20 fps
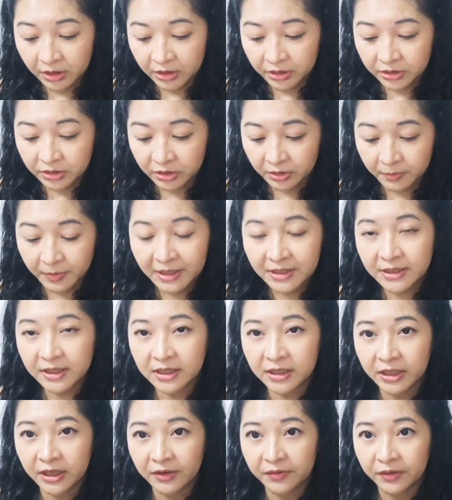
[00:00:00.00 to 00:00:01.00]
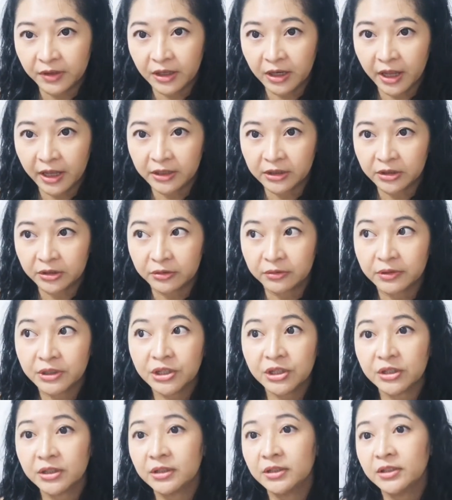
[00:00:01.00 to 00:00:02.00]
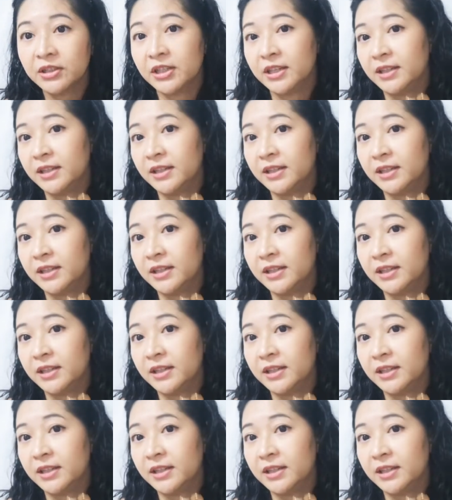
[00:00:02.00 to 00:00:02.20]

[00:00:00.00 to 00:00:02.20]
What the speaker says: So basically, if you like the original,